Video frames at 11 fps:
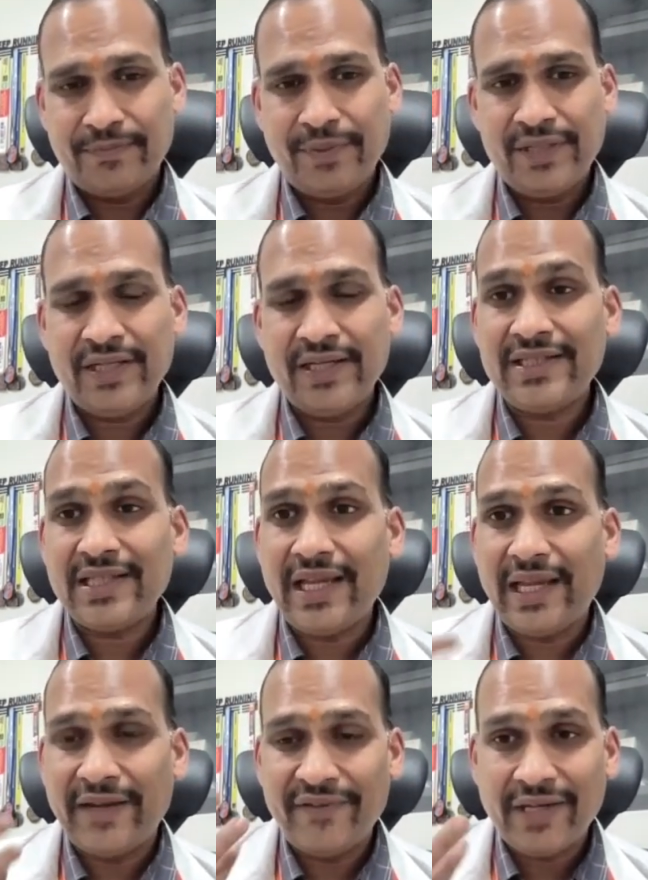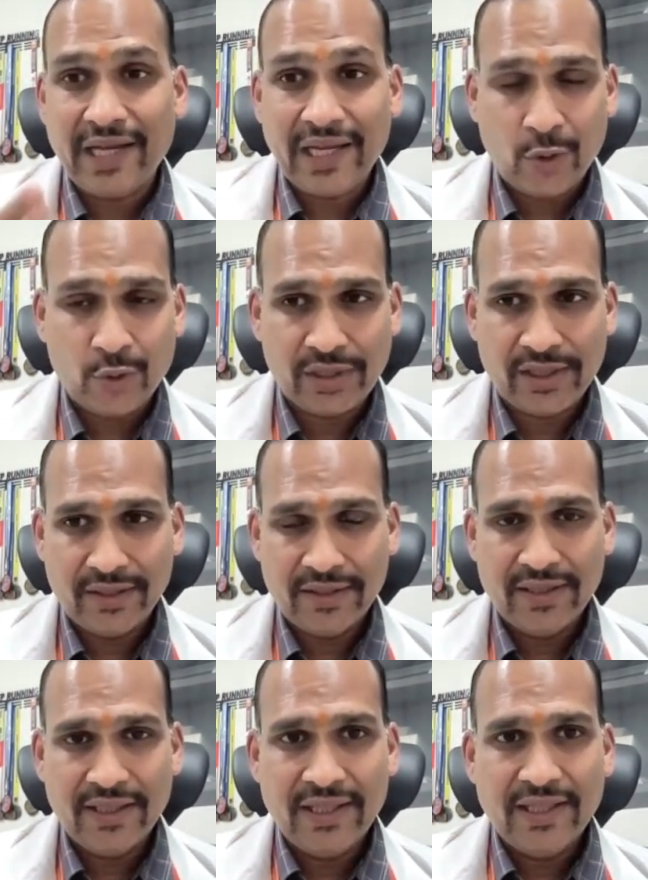Patient is having arousal.
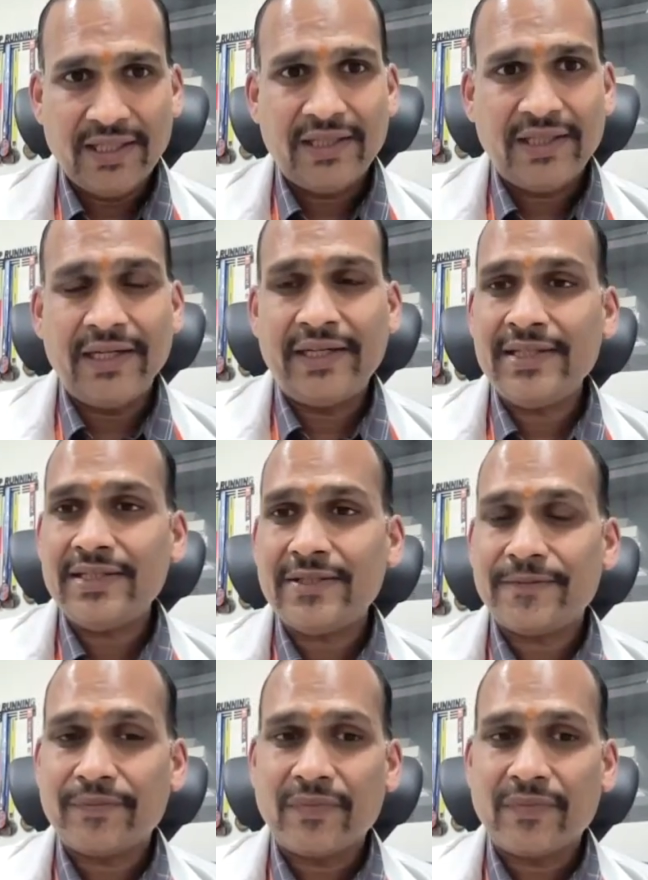That is